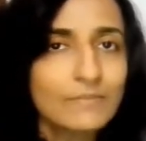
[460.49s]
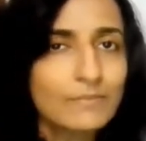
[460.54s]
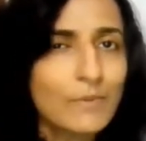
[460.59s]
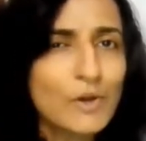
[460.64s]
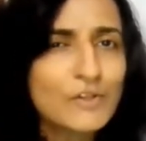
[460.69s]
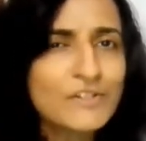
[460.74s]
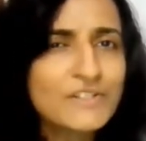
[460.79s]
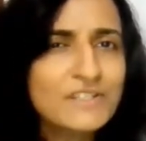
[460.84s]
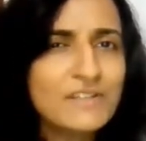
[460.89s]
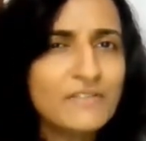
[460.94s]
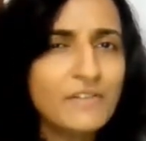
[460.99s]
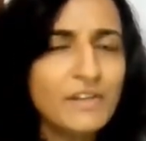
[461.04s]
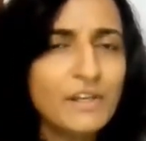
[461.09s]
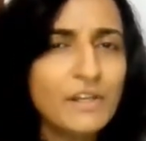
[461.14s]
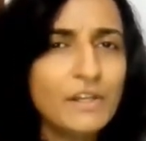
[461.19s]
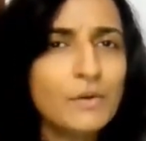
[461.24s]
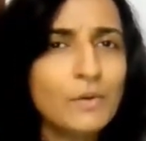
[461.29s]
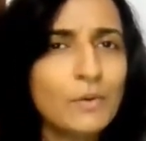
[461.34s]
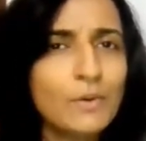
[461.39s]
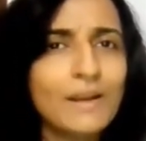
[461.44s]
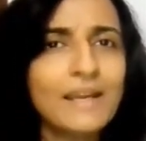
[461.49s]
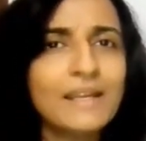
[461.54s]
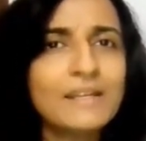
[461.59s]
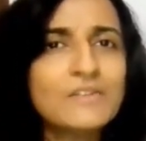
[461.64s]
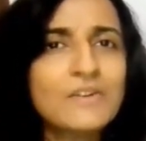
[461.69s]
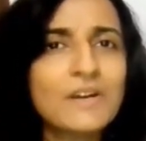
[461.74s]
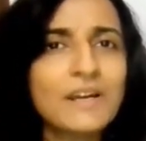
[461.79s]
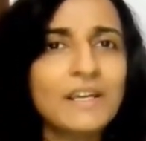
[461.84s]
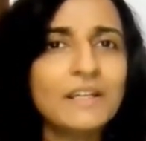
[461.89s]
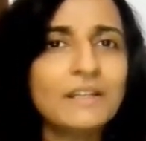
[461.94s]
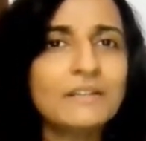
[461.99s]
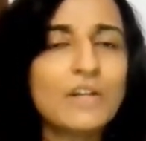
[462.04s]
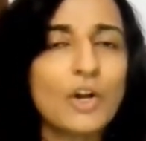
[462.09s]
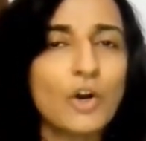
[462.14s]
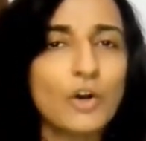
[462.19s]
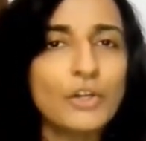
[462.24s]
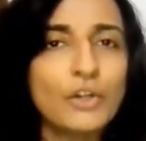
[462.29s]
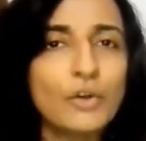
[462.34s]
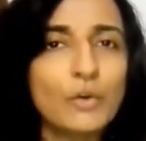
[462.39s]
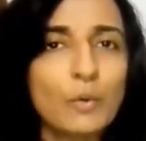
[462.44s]
Pause the video and try it
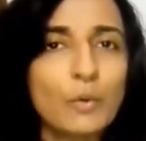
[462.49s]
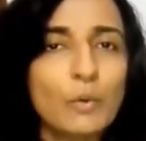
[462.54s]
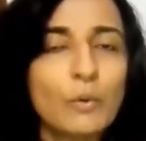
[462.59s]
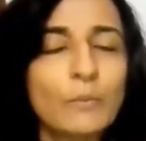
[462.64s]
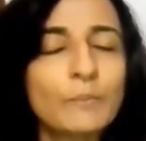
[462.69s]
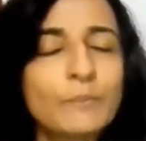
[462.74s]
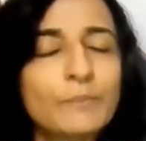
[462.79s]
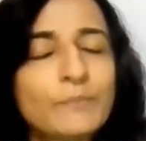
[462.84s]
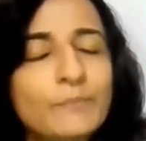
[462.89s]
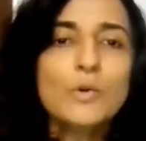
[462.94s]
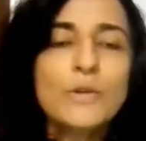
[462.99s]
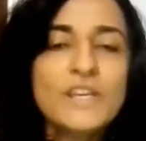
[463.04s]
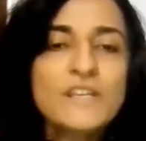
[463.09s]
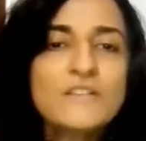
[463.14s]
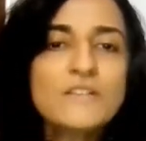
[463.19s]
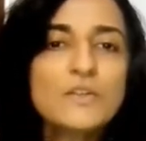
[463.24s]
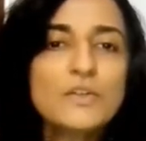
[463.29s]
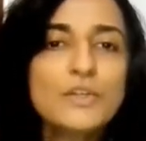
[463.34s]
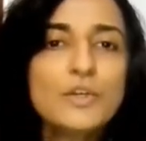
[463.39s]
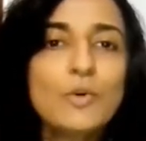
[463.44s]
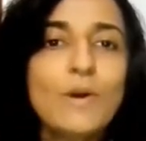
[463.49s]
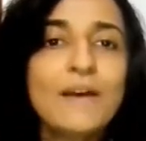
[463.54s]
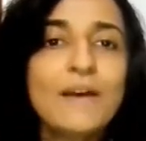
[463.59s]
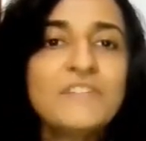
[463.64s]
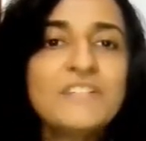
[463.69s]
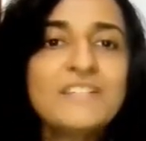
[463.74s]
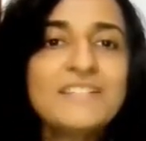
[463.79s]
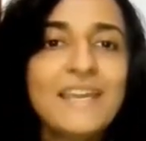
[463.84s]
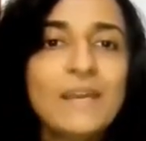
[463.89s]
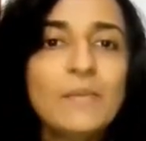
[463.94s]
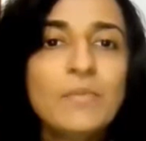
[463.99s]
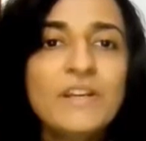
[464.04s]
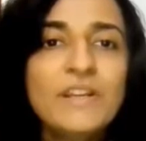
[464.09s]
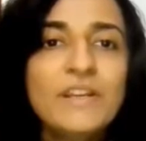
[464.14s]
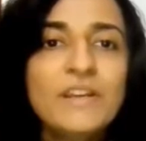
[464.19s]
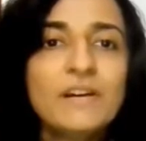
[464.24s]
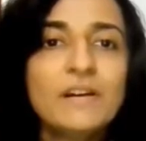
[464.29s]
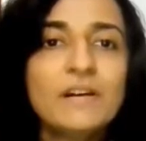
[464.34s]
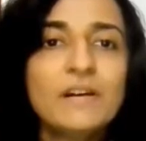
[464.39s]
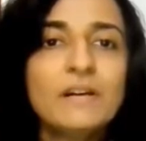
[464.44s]
on your own. Okay, so you have the table
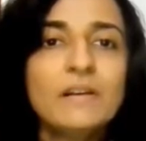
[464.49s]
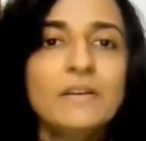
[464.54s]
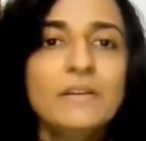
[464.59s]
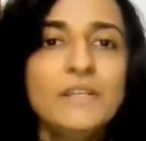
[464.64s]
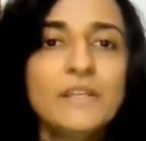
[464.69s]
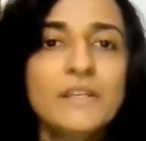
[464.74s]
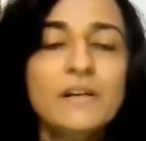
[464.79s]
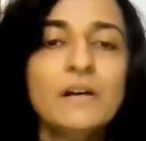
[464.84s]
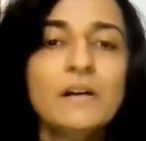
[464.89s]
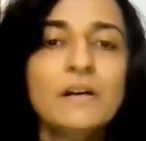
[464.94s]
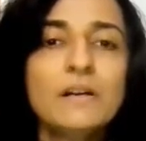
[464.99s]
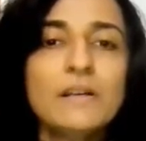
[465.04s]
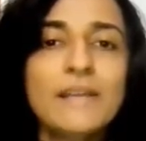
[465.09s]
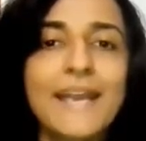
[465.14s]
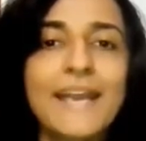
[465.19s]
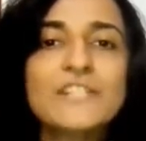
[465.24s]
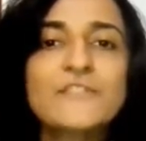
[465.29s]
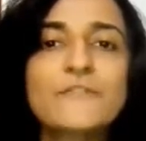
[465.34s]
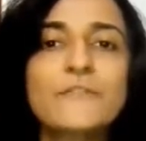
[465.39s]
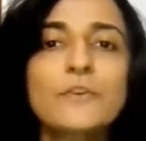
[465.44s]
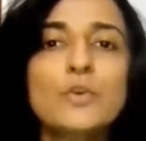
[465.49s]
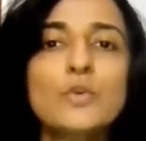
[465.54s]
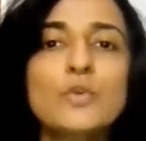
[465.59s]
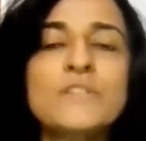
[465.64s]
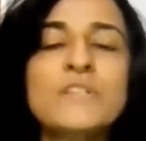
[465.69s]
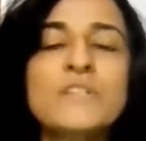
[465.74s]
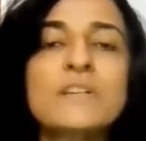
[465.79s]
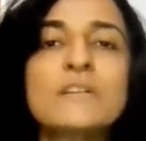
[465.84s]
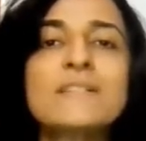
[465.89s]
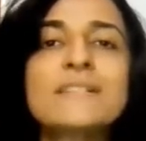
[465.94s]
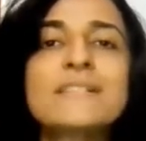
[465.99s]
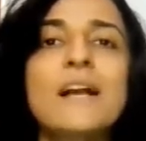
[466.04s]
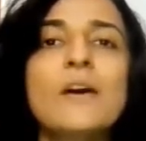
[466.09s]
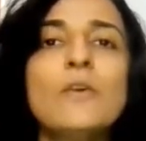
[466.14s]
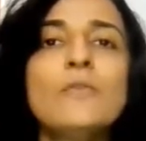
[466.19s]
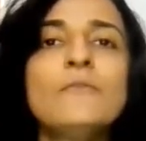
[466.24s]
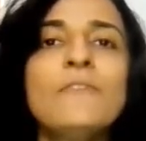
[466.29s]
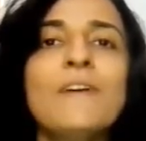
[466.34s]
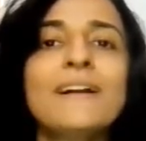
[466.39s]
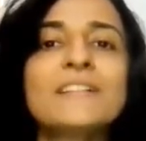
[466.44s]
here, year, cash flows,
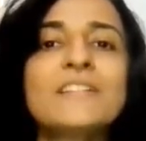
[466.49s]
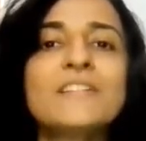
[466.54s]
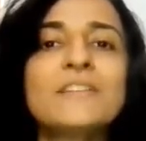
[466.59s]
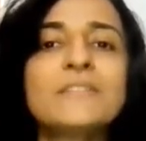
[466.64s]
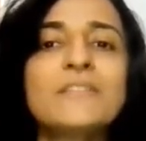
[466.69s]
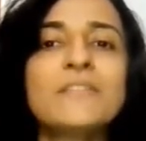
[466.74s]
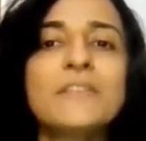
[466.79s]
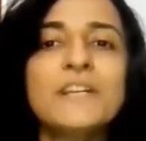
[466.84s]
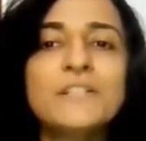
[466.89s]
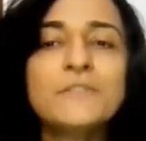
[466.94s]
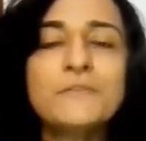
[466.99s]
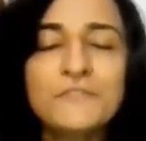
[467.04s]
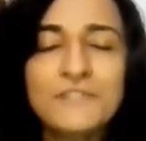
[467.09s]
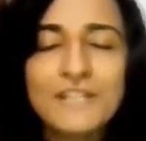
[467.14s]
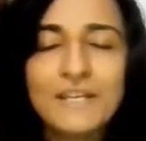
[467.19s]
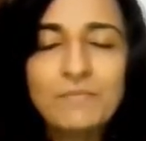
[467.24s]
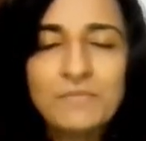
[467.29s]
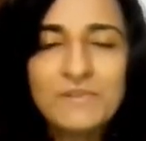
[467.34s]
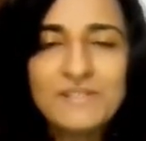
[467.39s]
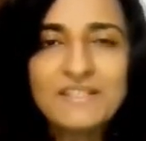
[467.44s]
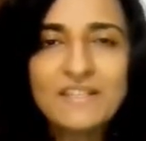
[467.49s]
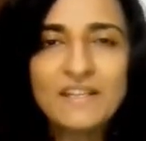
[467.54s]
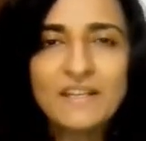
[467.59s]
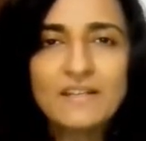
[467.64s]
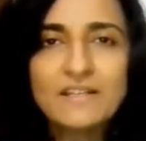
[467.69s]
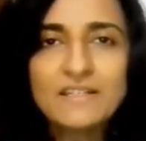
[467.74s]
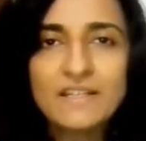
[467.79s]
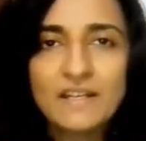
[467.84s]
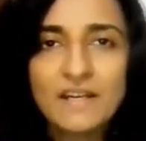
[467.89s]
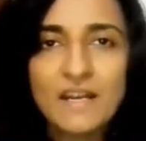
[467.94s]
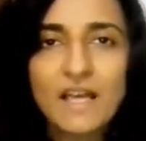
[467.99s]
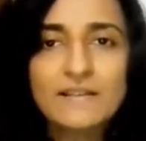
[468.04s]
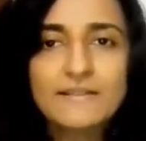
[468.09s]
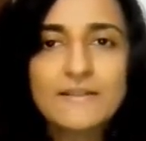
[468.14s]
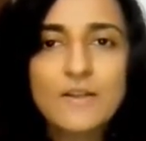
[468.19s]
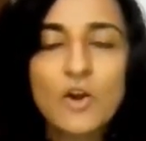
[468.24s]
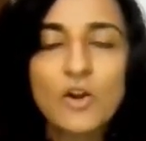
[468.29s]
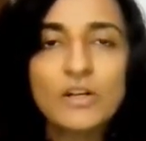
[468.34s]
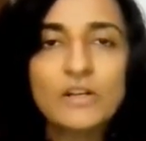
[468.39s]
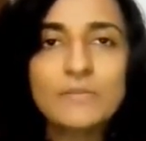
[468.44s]
discount factor at the rate of 10%, and
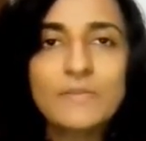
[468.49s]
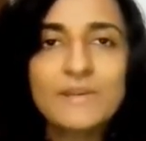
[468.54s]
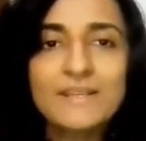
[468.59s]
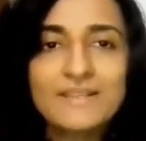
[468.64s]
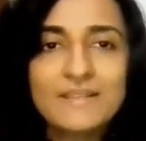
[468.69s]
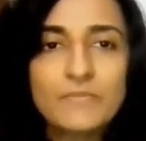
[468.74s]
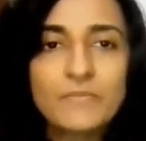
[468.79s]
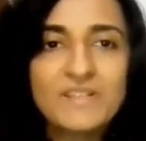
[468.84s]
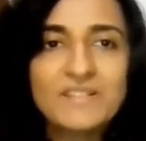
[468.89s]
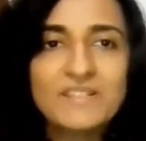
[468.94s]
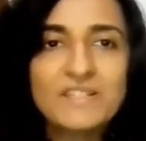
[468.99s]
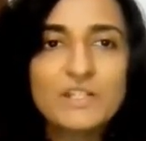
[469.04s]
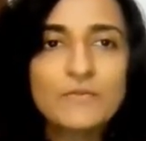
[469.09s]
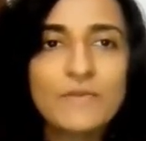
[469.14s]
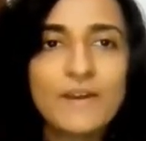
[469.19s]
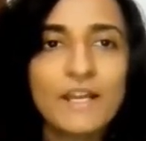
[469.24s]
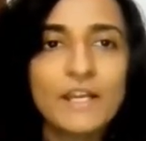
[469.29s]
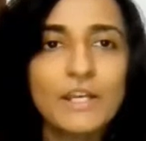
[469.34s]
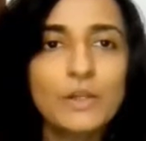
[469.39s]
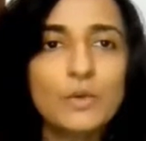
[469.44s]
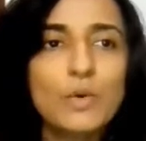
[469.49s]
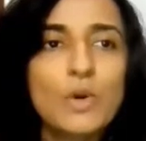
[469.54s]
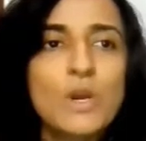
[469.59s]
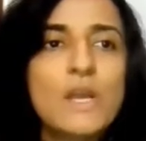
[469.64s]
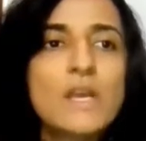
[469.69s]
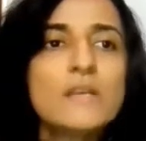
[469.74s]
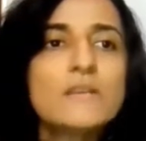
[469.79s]
last column is the present value.